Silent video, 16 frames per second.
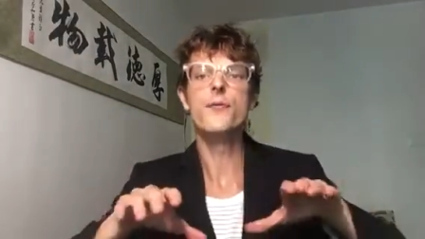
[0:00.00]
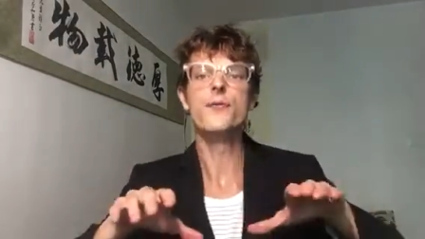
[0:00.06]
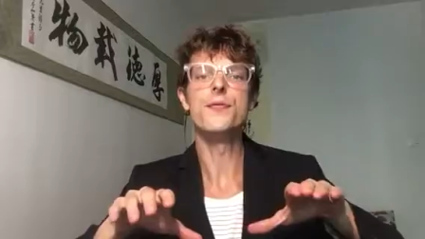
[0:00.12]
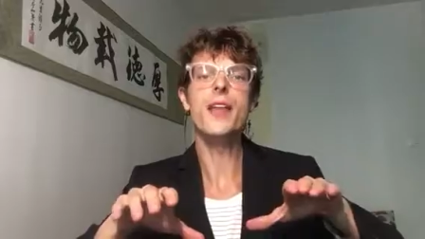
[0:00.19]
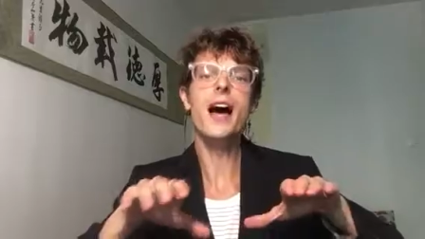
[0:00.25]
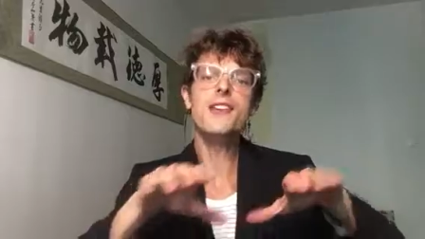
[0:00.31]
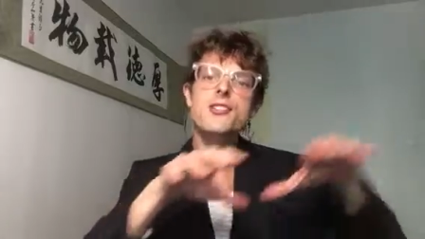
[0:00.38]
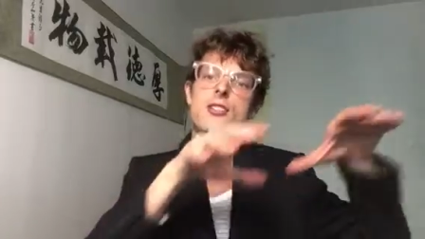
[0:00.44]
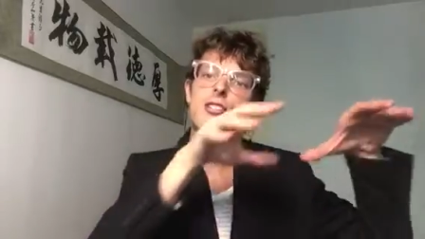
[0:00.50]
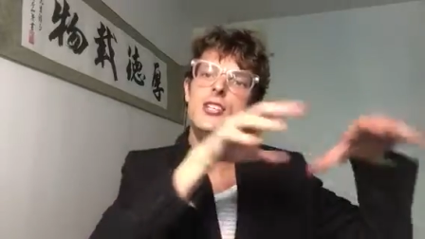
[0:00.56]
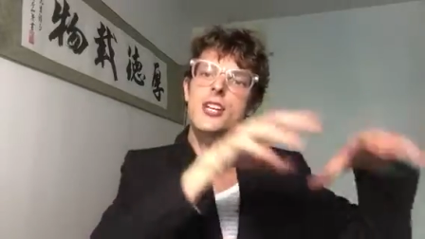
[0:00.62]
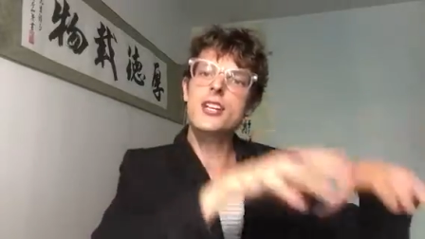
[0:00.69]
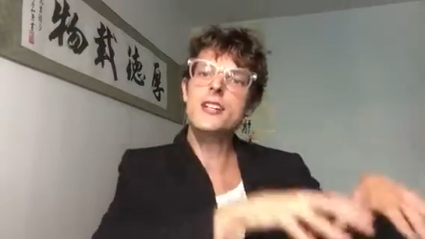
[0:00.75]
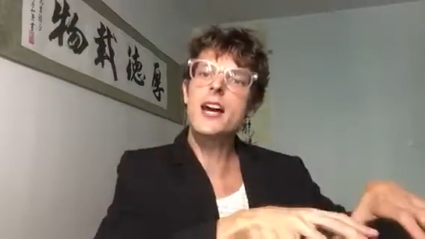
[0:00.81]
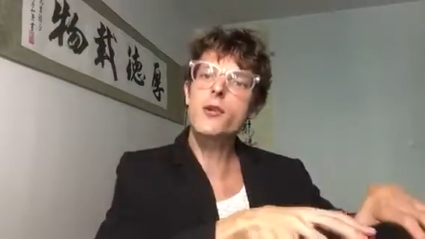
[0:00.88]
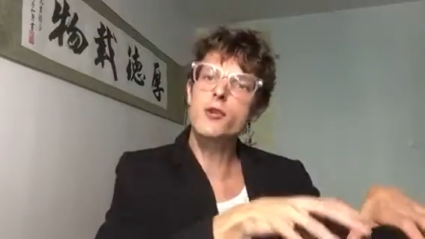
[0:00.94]
not just
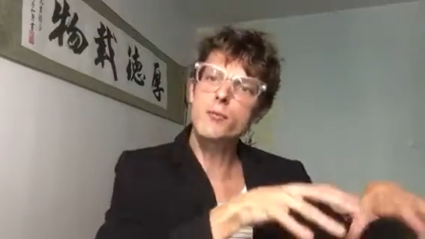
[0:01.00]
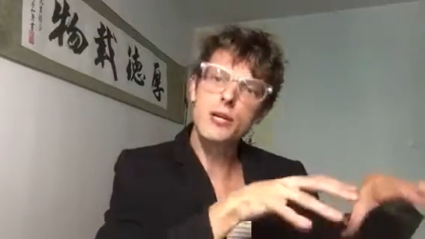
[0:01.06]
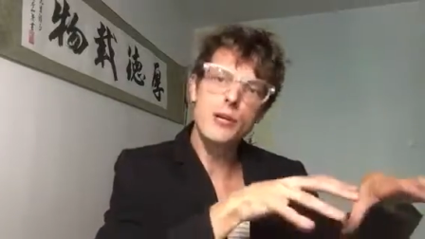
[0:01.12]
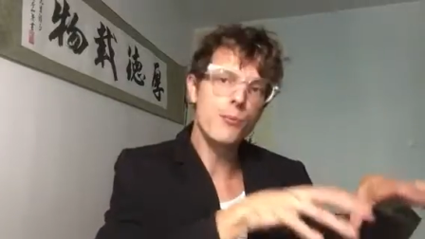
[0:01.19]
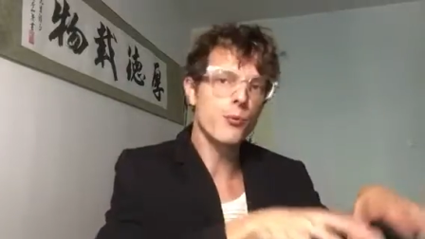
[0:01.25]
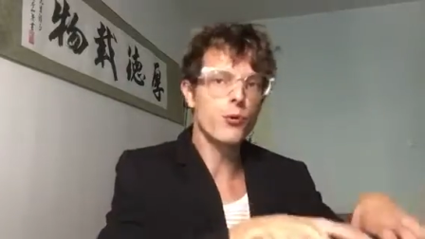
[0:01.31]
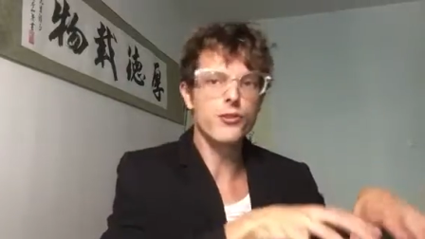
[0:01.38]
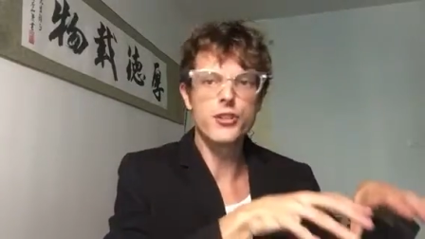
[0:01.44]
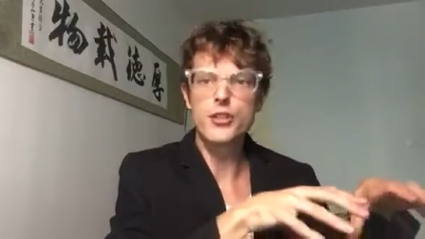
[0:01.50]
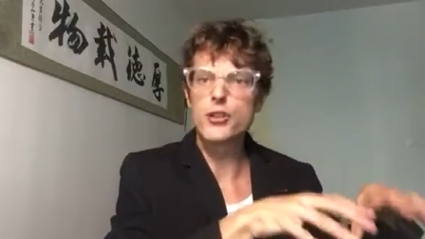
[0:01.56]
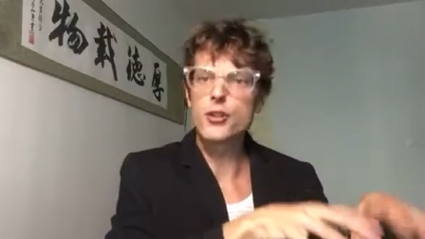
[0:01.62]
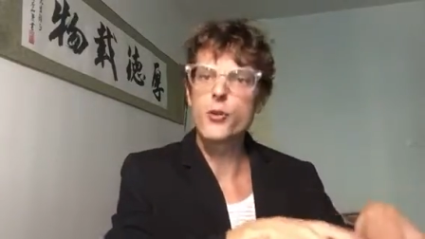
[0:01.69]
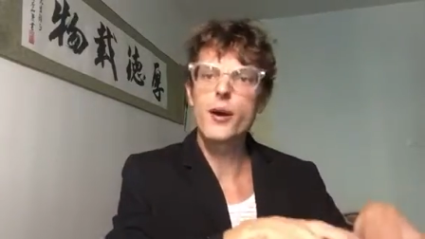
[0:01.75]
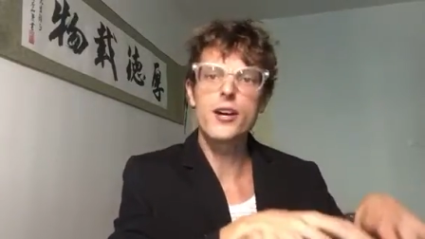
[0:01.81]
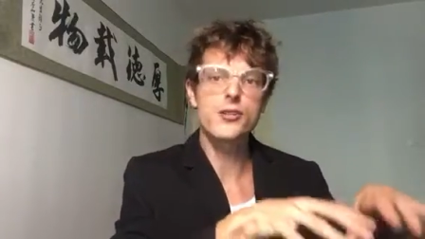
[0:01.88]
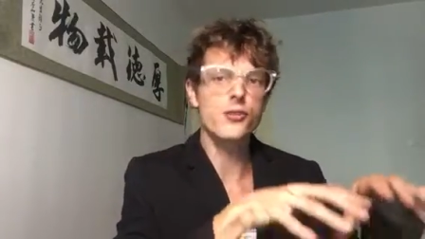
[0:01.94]
connect with people in the
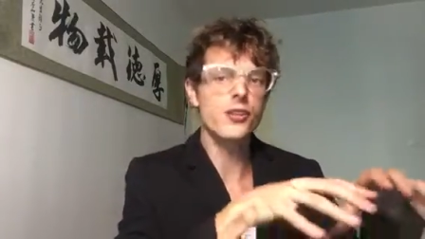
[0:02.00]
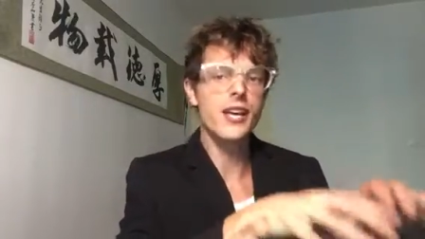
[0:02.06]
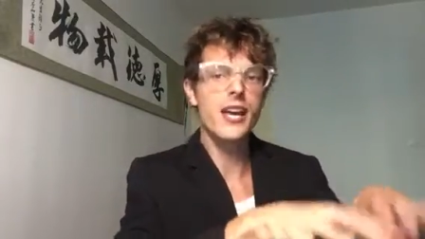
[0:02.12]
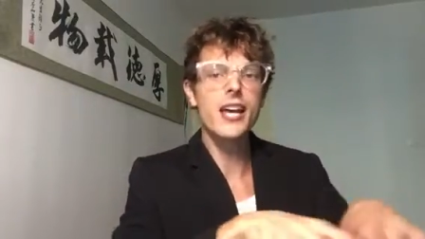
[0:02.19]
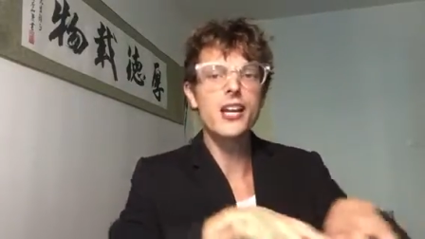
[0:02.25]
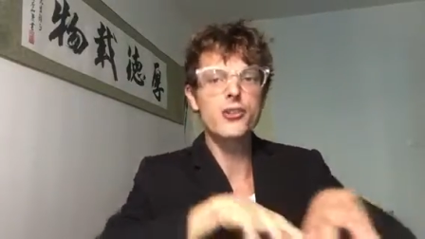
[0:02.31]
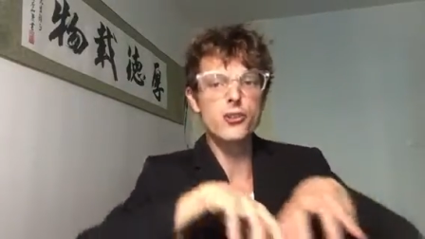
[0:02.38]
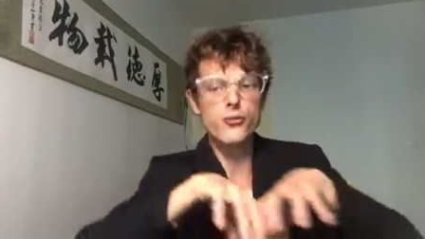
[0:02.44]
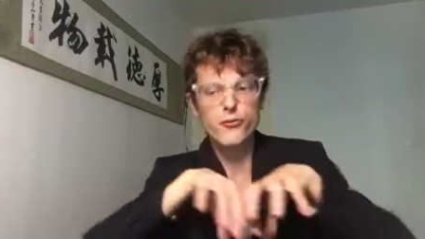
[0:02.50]
US or Canada.